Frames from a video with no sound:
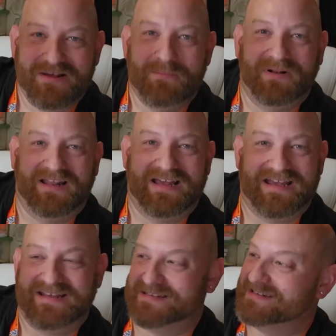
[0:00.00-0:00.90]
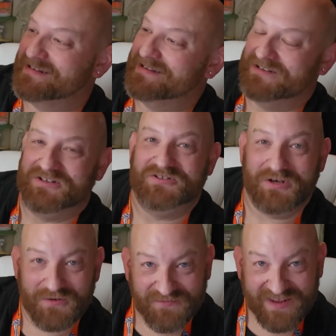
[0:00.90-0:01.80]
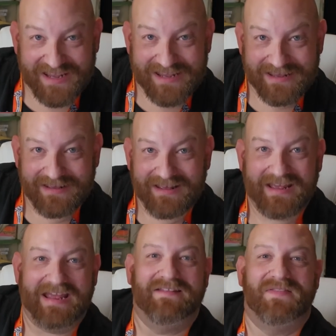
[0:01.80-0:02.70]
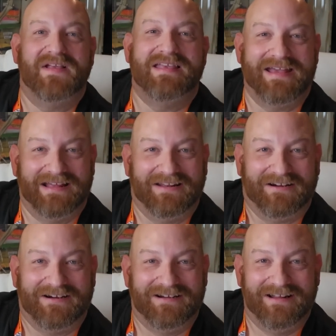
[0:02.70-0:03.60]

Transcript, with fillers: plays Doofy and the Killer.